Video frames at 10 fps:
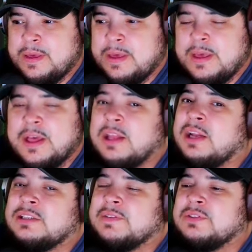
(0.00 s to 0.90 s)
Yeah, a
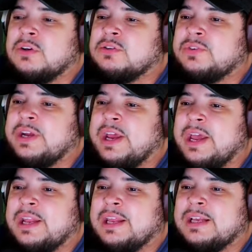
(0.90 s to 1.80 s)
lot of stuff just goes over your
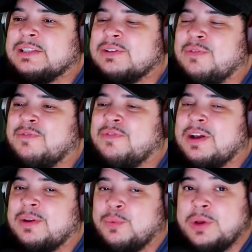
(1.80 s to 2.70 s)
head. Like he's so
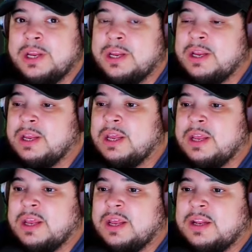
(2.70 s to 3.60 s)
fucking witty.
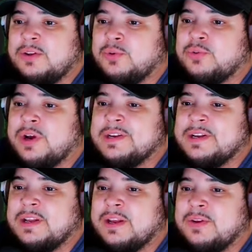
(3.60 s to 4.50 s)
Dude's
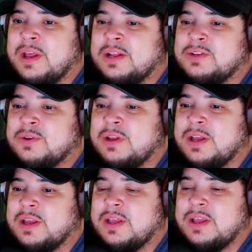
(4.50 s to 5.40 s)
crazy. Like you got to
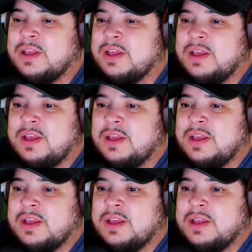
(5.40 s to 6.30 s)
like.
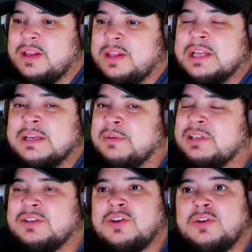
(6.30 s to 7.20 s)
Next time you
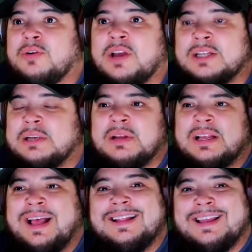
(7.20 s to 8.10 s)
listen, you catch something like,
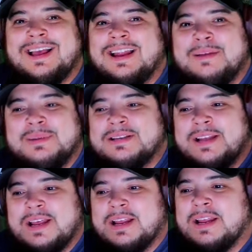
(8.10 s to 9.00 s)
God damn, how did I miss
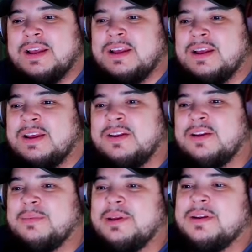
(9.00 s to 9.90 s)
that? You know
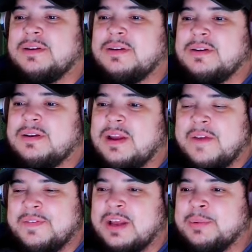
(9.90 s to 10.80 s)
what I mean?
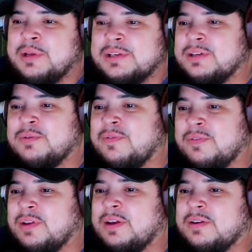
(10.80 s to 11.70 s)
Every time you listen, you
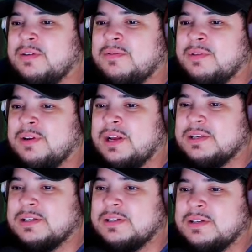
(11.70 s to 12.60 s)
like realize it.